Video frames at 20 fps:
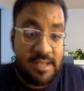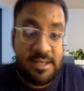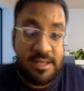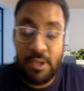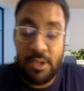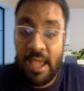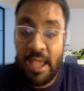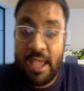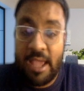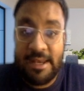that,
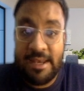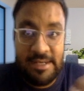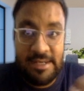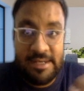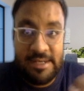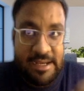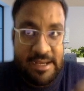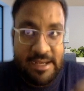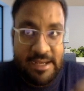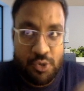okay, I
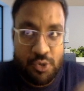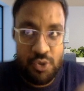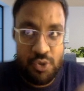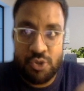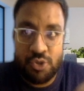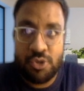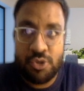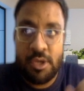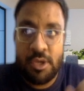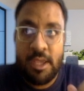need
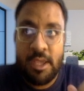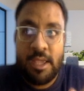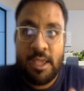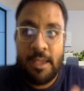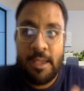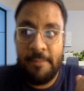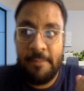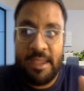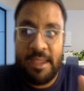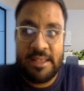to
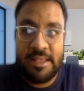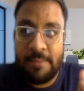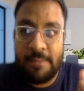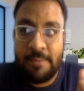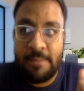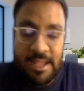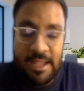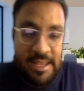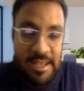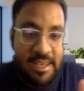make them
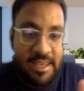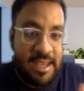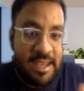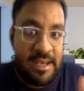agree,